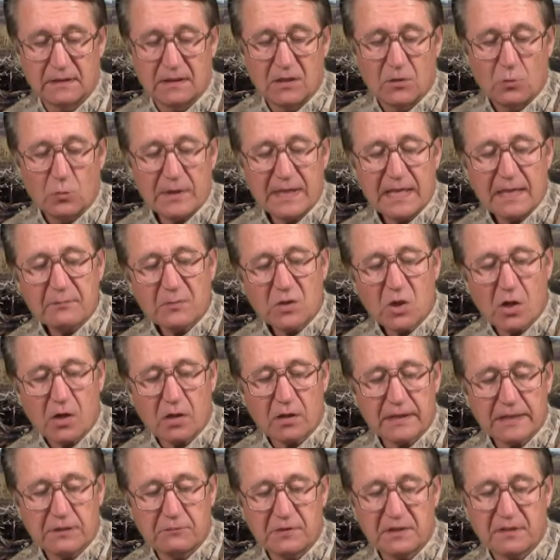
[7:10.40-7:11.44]
When I'm
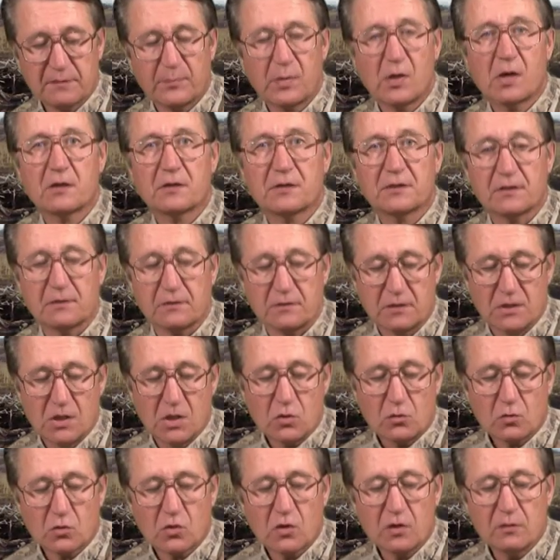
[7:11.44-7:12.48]
calling with a partner,
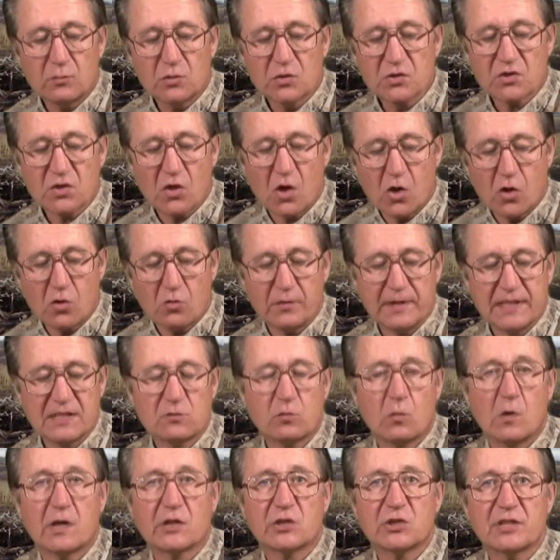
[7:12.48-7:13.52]
we're almost always
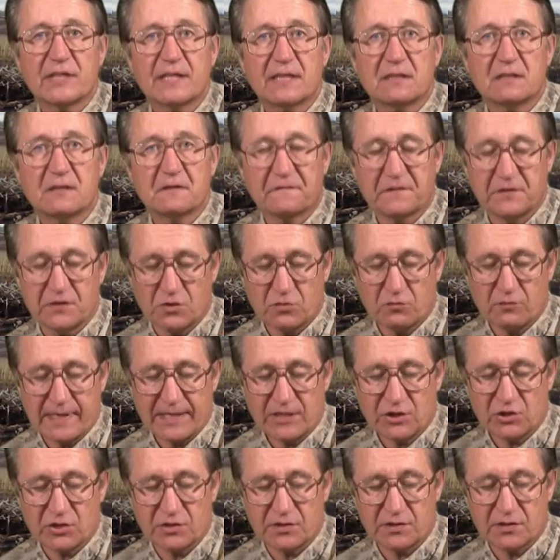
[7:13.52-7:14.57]
watching in different
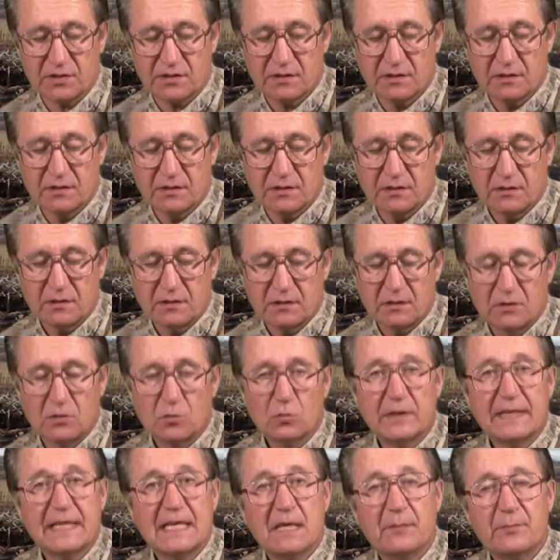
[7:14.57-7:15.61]
directions.
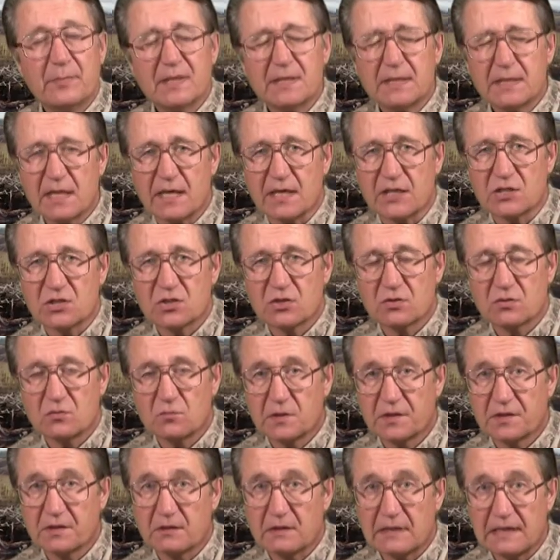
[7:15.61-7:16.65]
We keep in touch
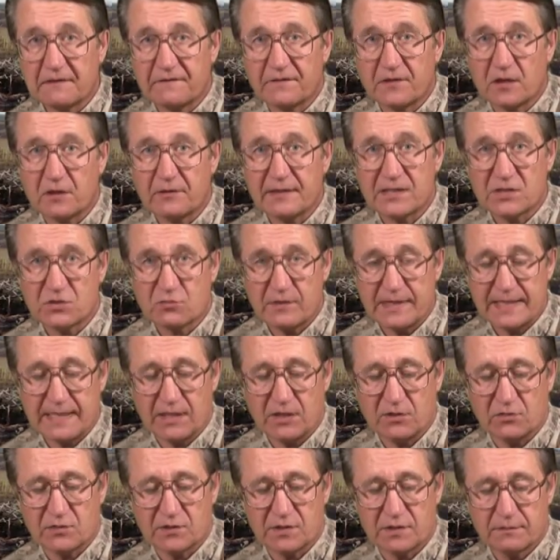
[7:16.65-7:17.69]
with our FRS
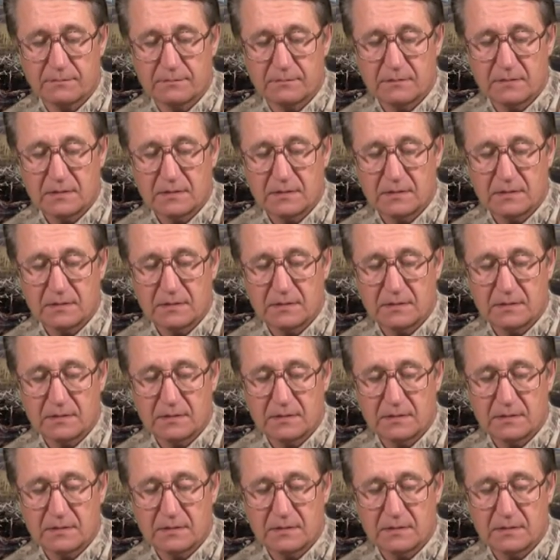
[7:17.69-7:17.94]
radios.